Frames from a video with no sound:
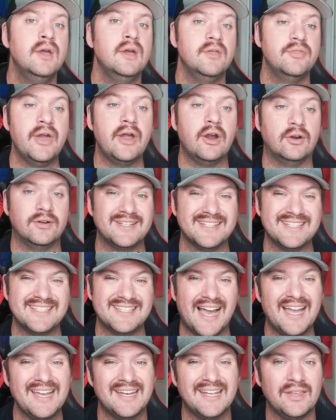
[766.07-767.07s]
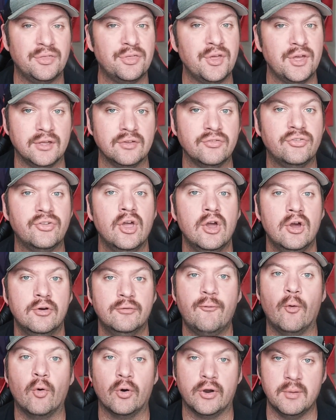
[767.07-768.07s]
They are designing things
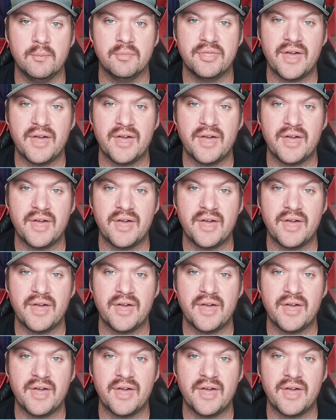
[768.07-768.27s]
for him.